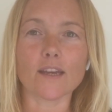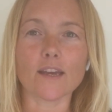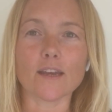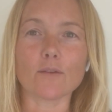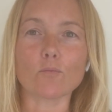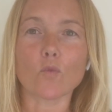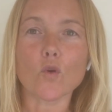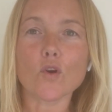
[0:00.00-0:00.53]

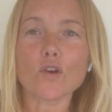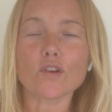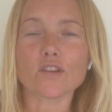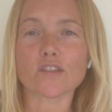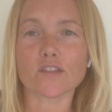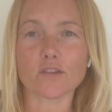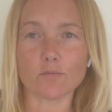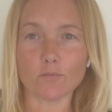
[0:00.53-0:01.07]
it
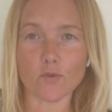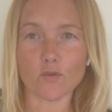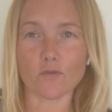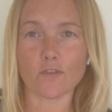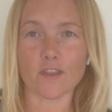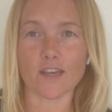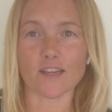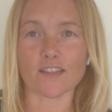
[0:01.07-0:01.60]
works to
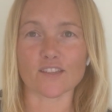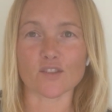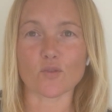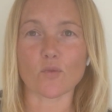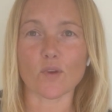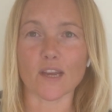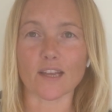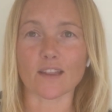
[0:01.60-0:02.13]
move things
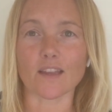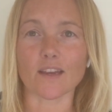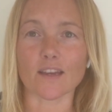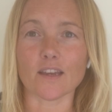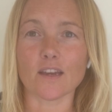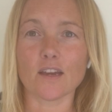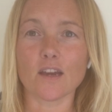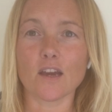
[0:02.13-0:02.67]
quickly.